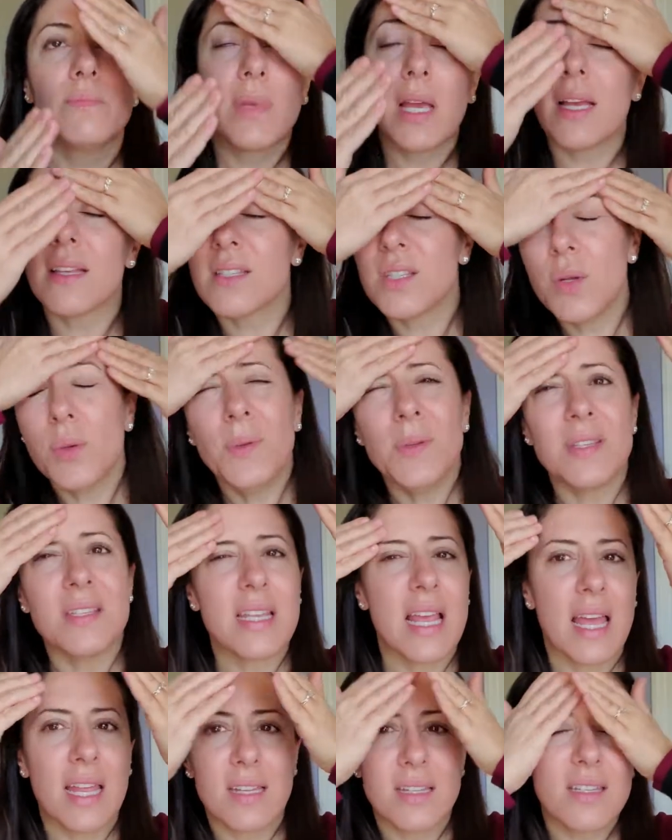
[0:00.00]
Has no
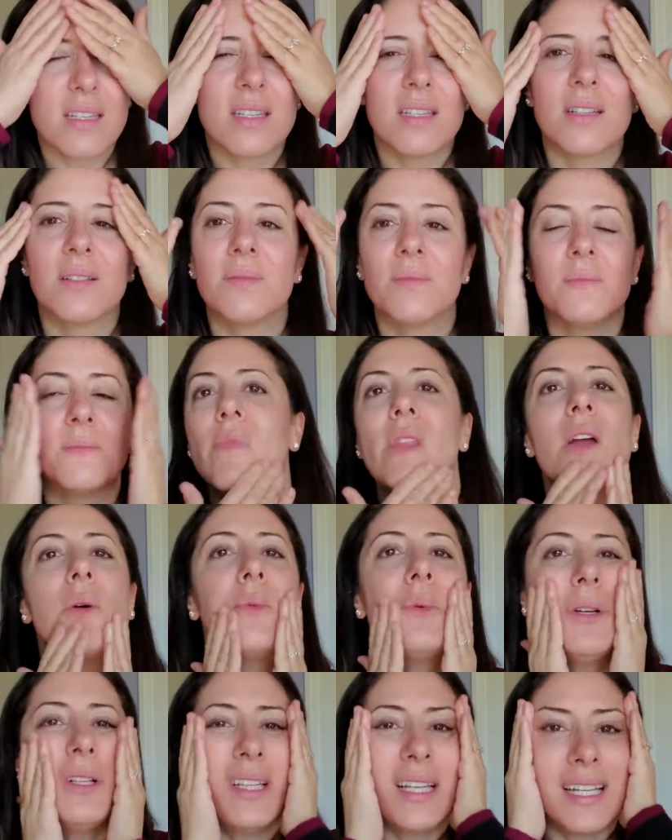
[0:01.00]
scent. I
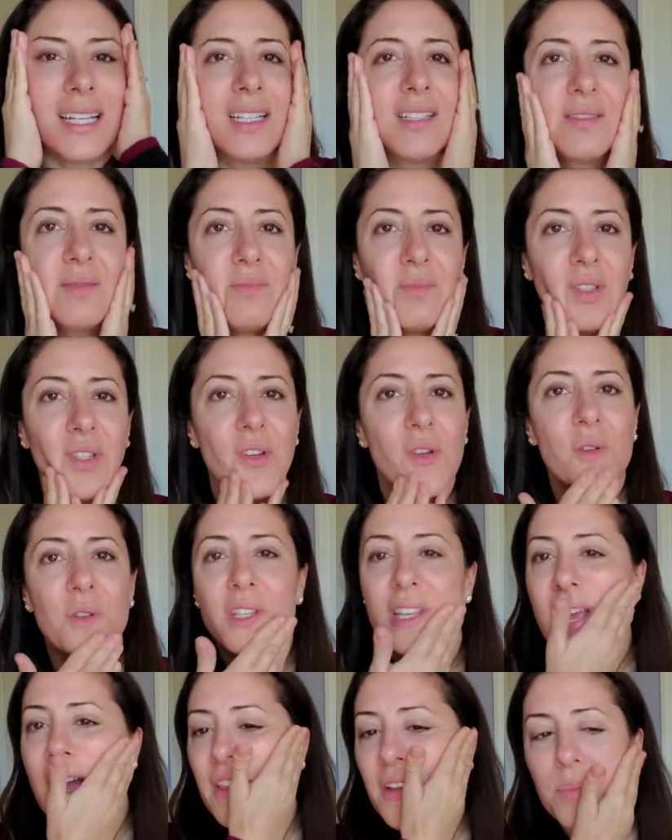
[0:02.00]
will like use
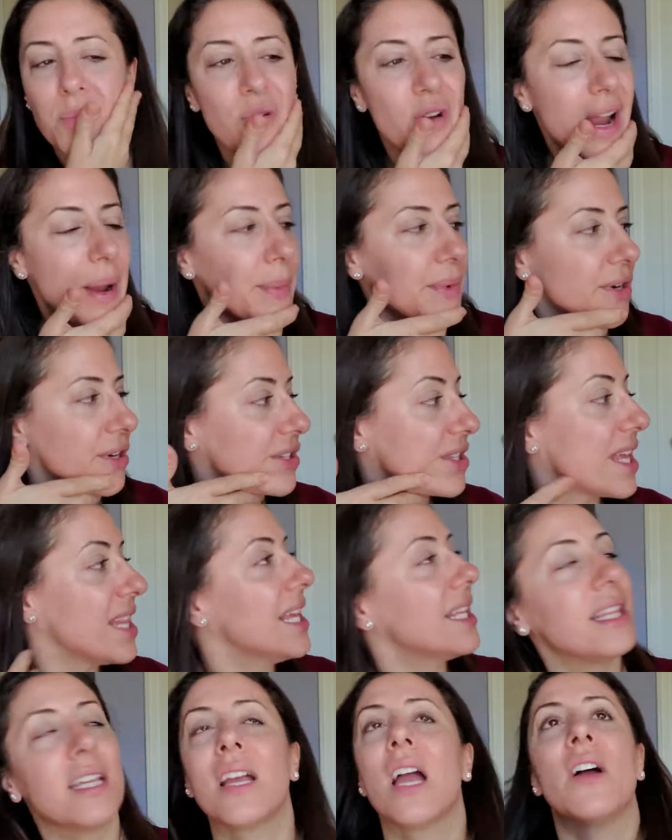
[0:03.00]
the other primers. I
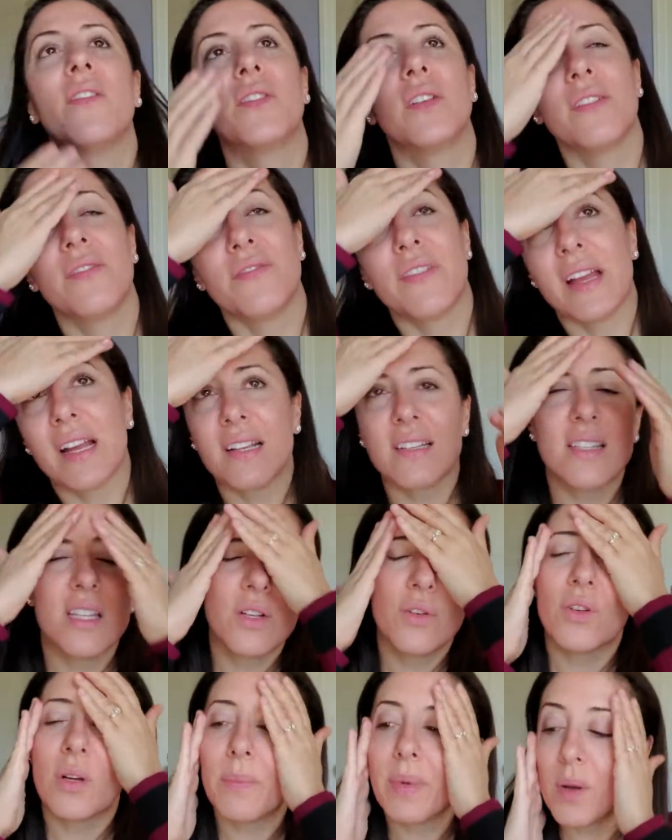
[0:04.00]
like the Cover FX, the
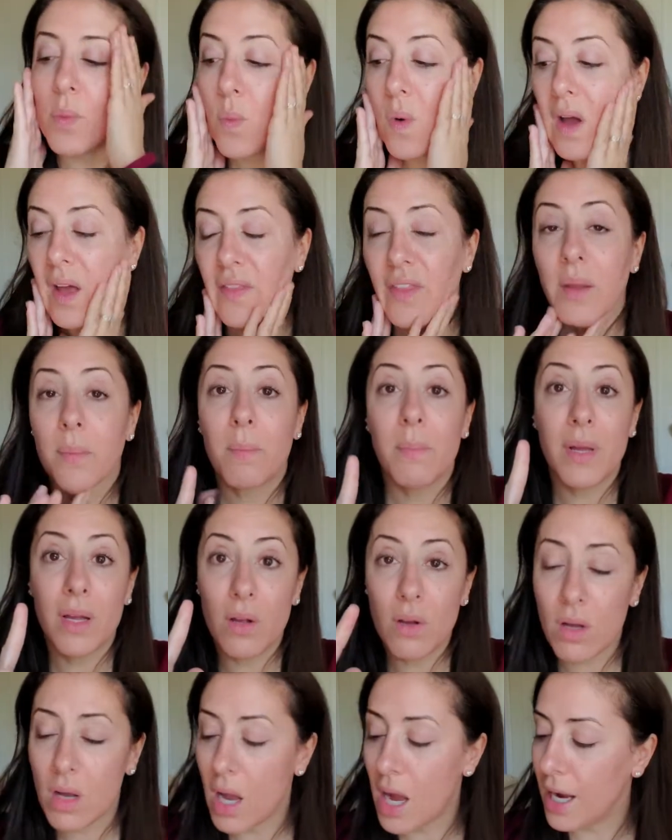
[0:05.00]
gripping one, the
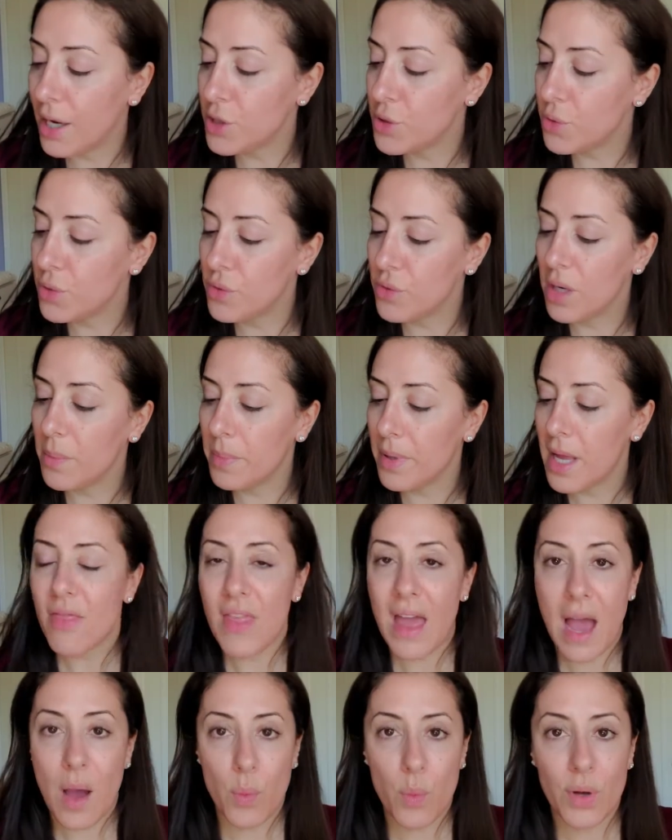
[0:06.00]
Milk Hydro Grip.
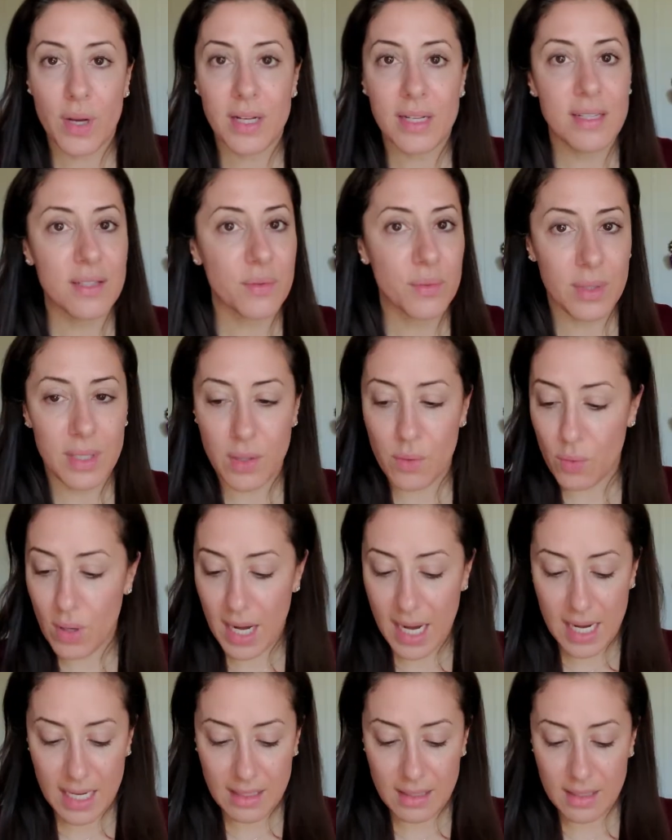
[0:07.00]
That one is really
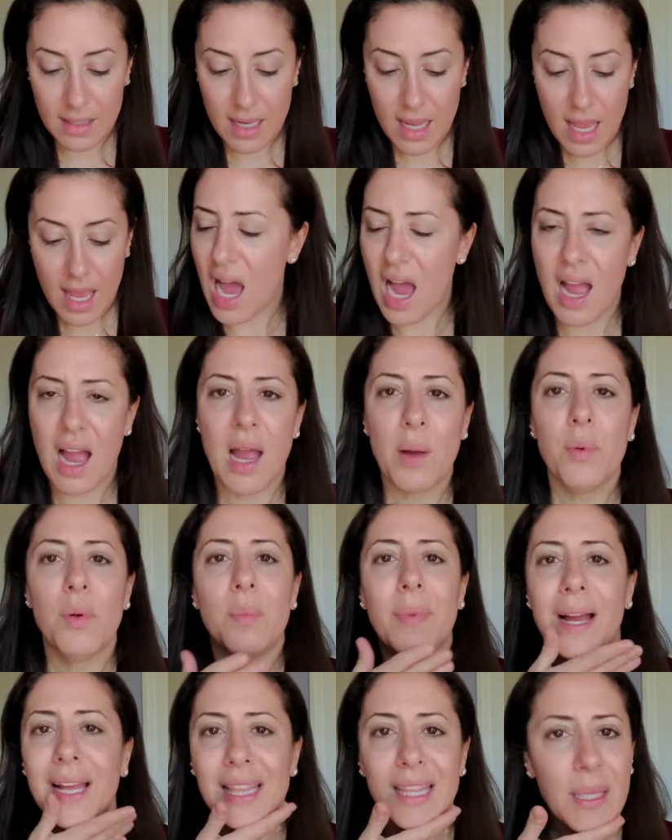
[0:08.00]
great. I will
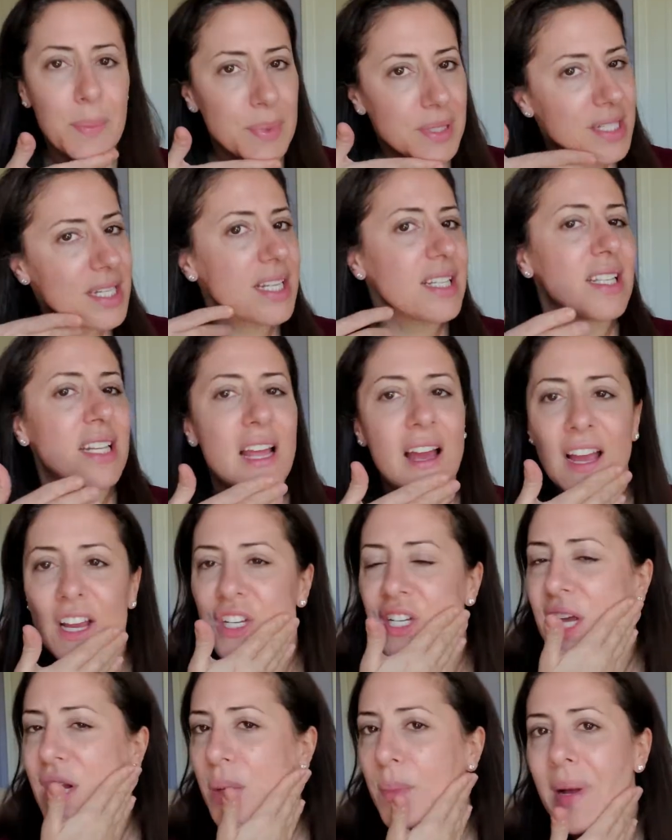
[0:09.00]
buy lipsticks and
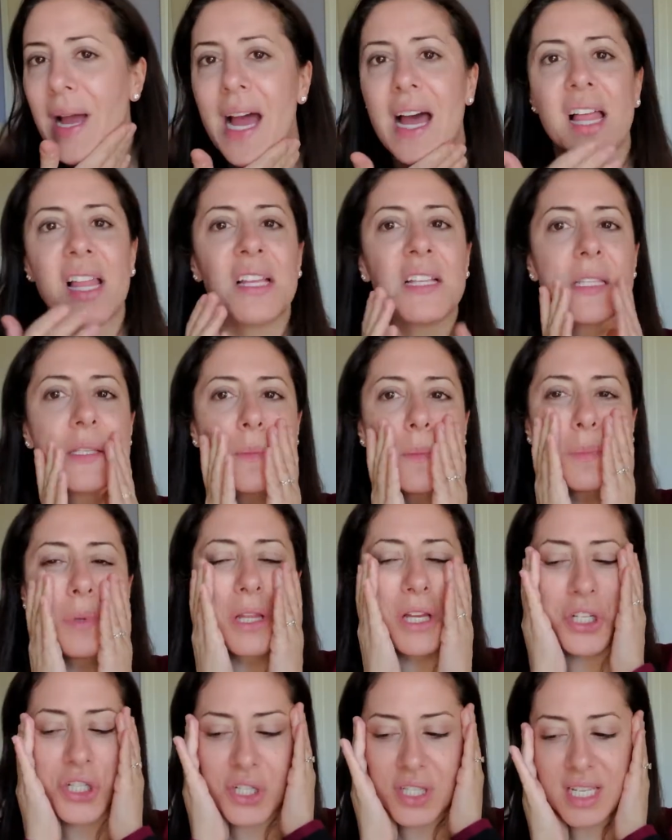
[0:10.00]
eyeshadow palettes and
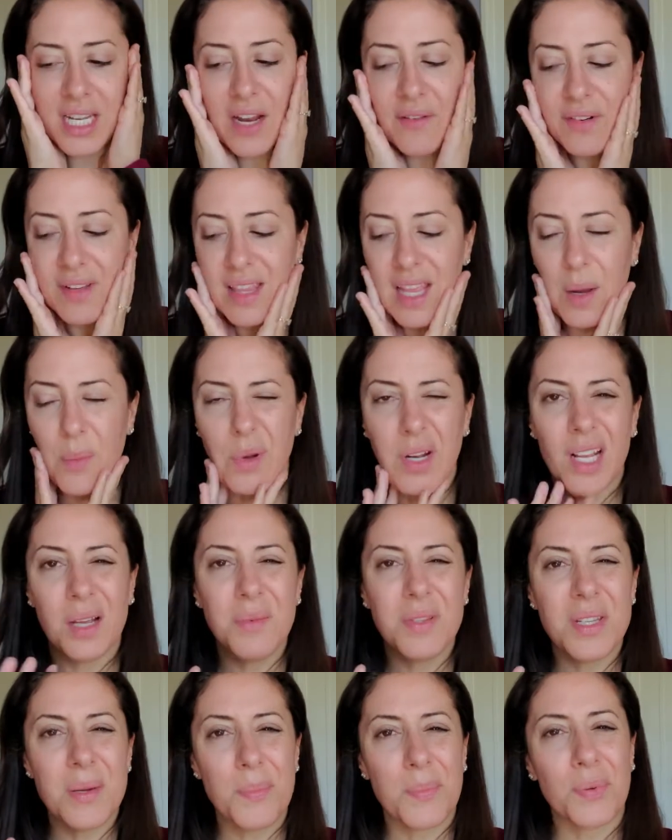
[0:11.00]
blushes and everything. When it
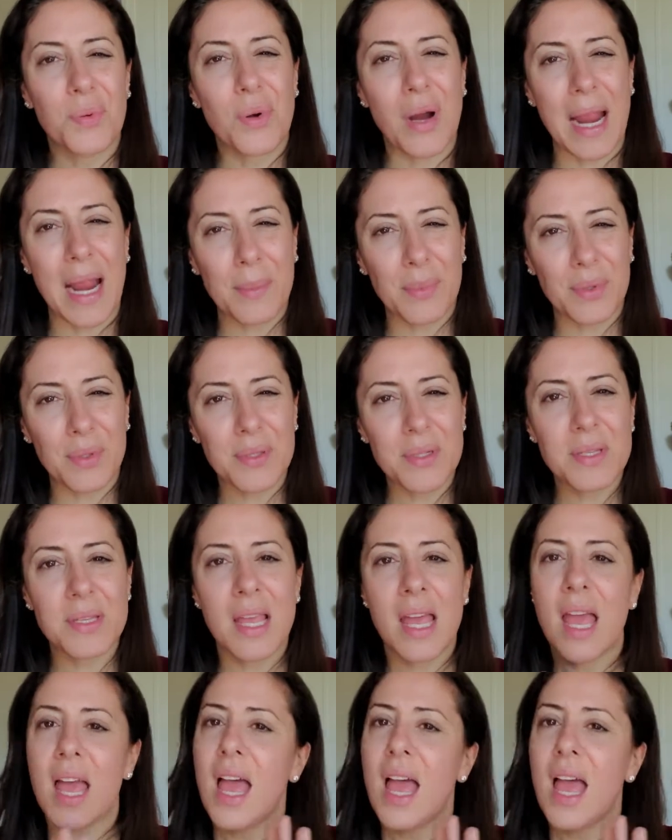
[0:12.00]
comes to primers,